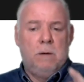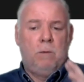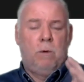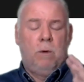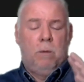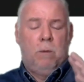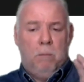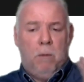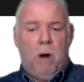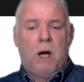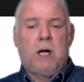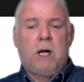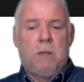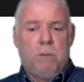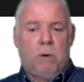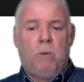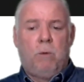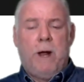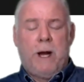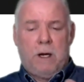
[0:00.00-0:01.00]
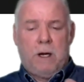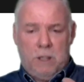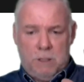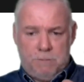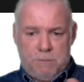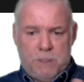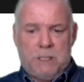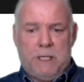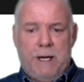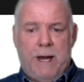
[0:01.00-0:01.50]
remarkable record,
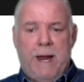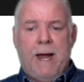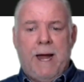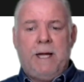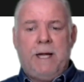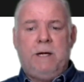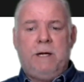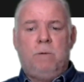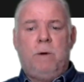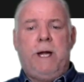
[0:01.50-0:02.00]
particularly Andy